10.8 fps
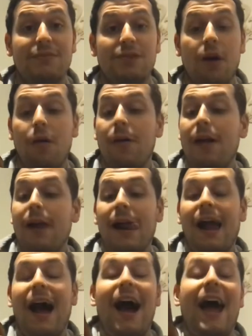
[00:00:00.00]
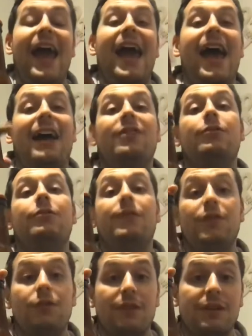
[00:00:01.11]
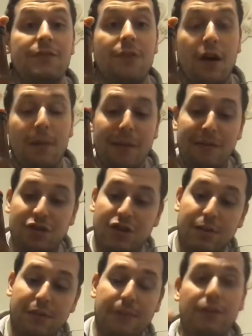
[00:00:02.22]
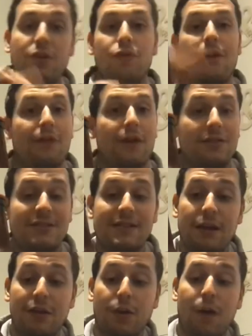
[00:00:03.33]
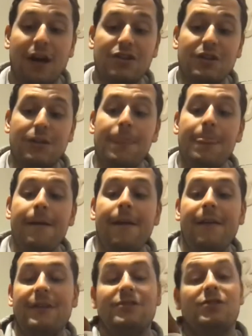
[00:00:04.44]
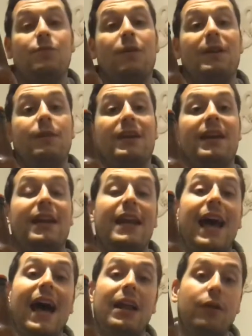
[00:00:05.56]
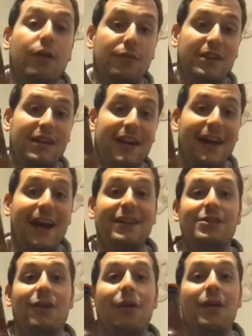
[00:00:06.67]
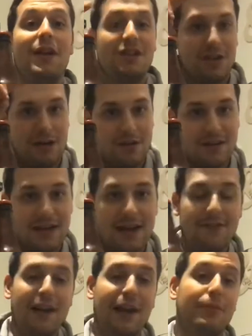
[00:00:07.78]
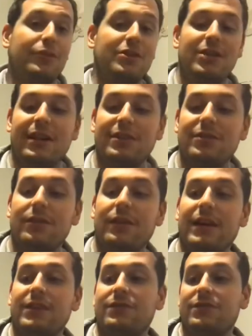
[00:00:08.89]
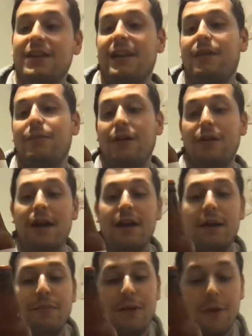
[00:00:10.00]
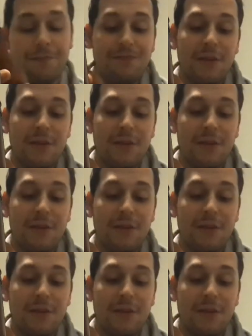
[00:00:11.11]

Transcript: So I had to review this for all my Michigan people and whoever else is out there watching. This is one that we cannot normally get, guys. So shout out to Kevin. I appreciate it, sir. Thanks for sending the beer on up here.